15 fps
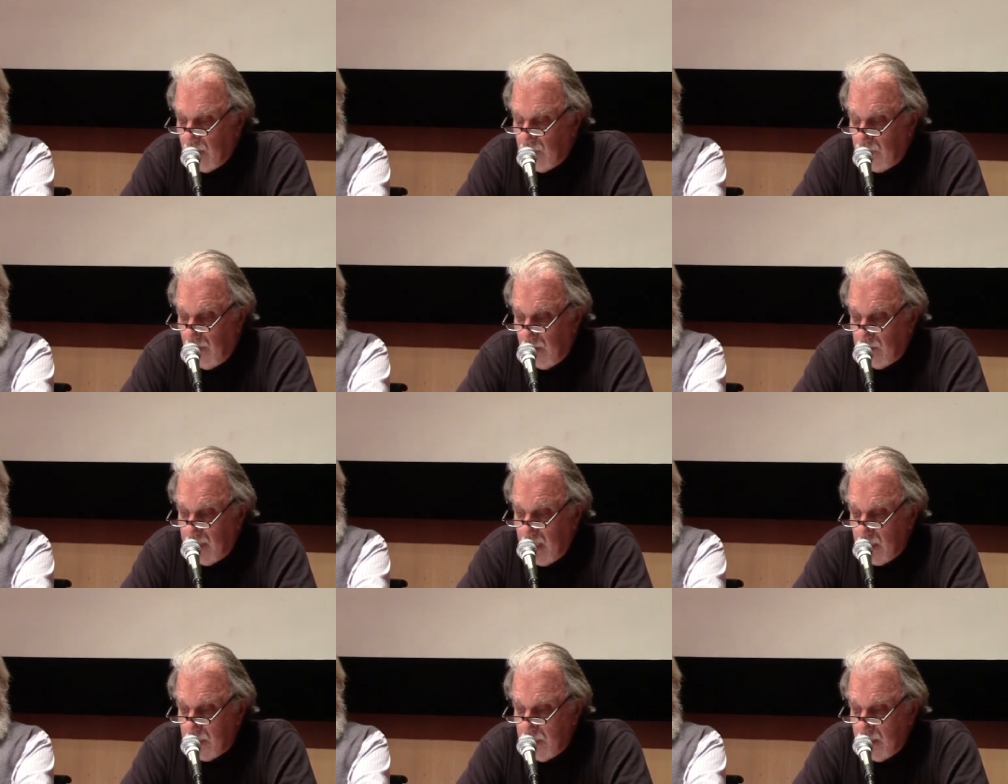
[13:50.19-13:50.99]

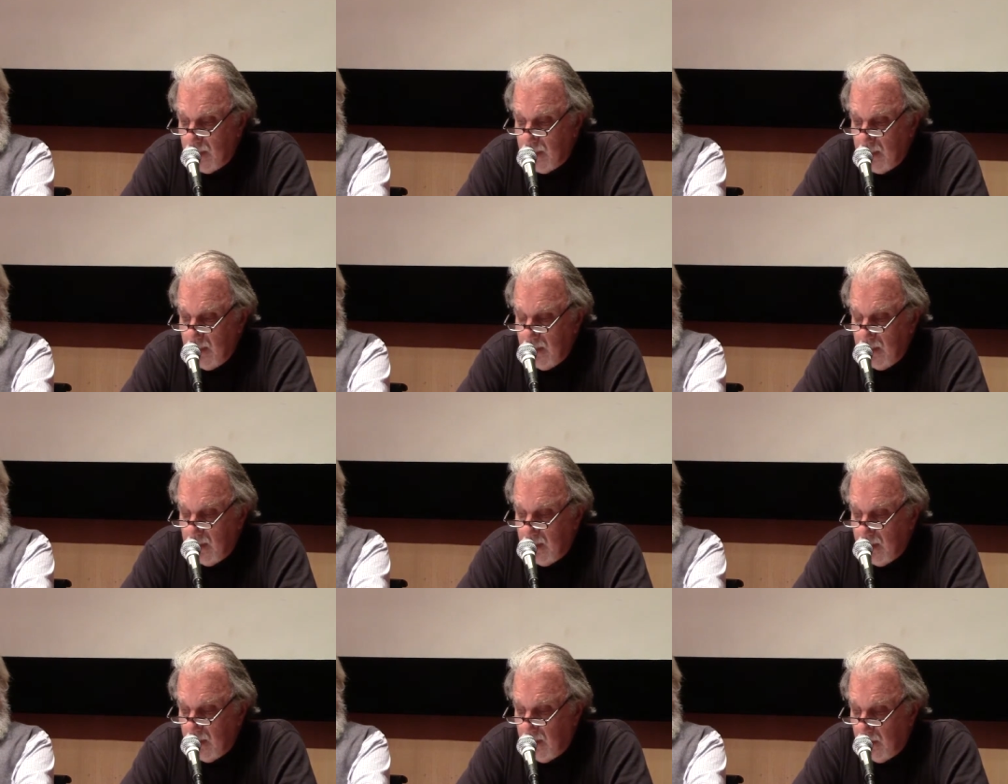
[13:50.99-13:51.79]
foundation
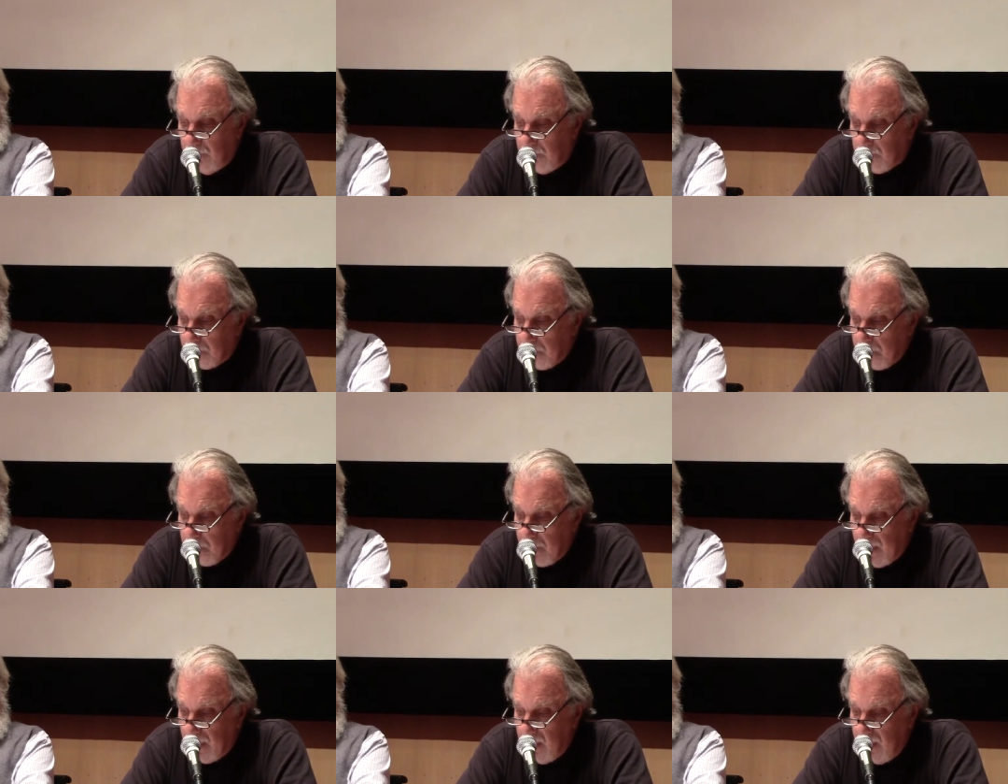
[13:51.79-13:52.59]
in um,
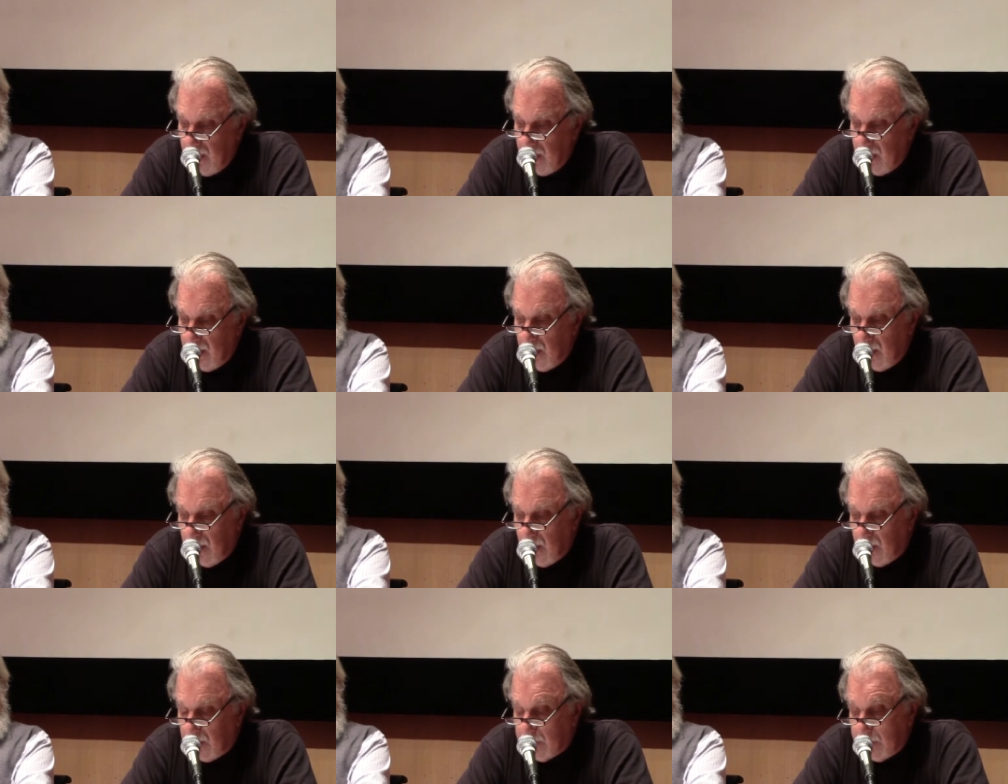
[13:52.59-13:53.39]
in
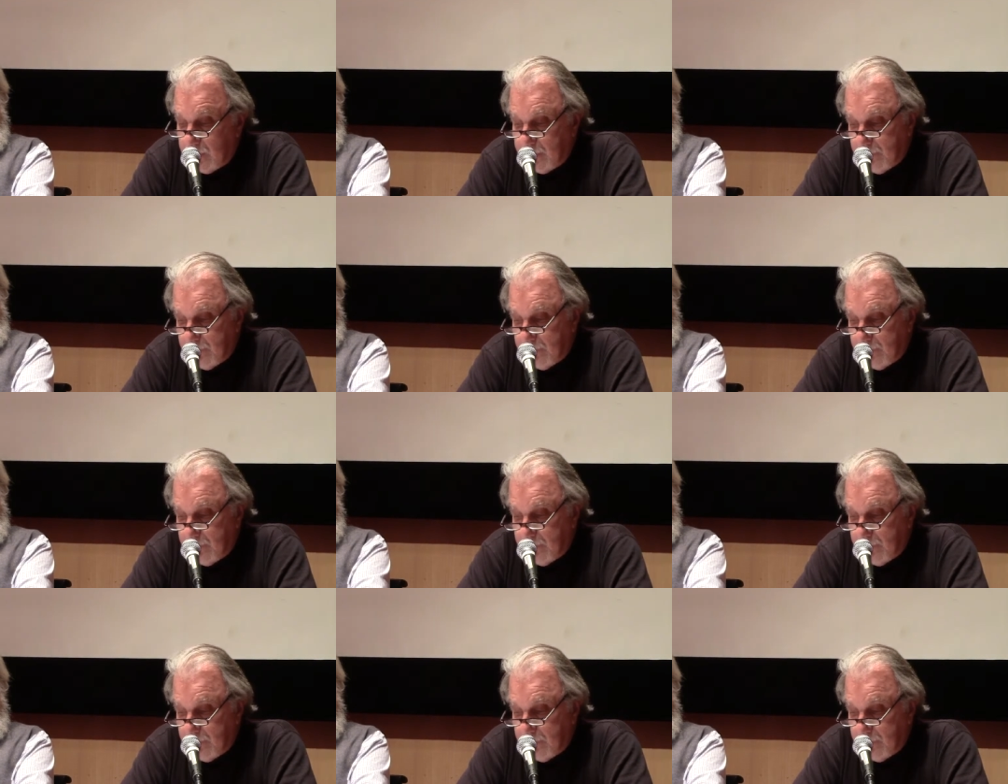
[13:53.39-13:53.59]
uh,